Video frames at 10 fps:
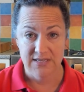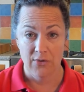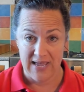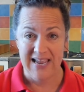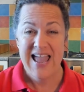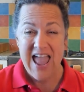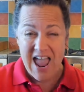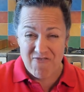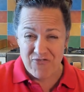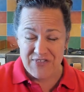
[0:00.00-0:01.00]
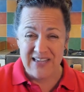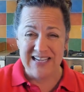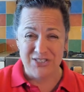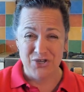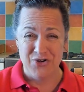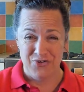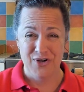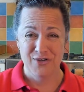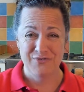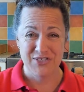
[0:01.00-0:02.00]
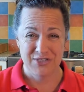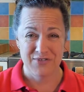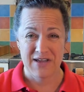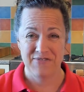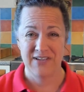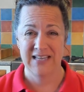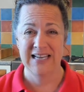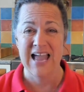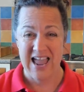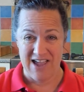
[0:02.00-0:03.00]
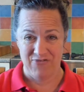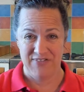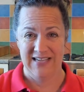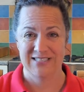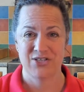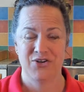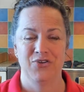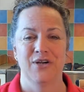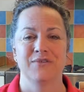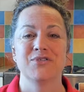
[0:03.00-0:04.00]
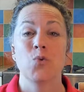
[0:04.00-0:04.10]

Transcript: Okay, everything gets on your nerves. You know that feeling? Everything gets on your nerves.